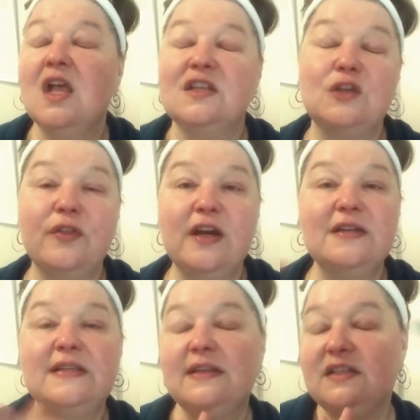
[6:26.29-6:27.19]
So
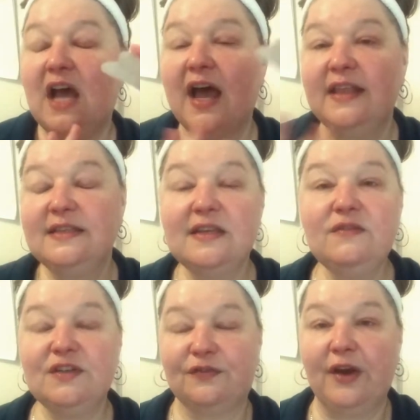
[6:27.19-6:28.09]
there's tons
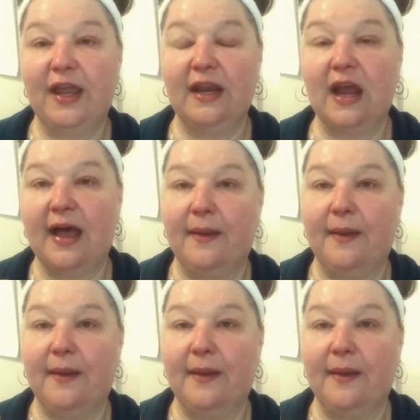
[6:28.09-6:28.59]
of different